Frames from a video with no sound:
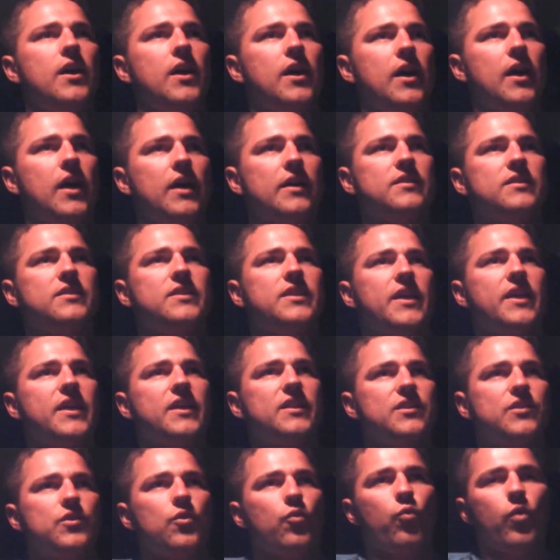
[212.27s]
uh,
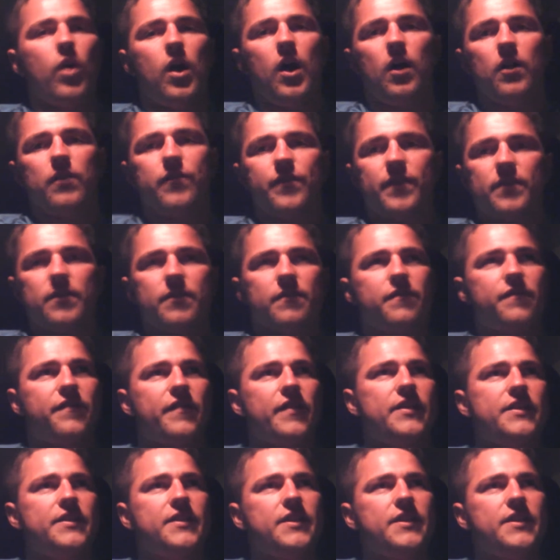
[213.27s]
ticket to wealth free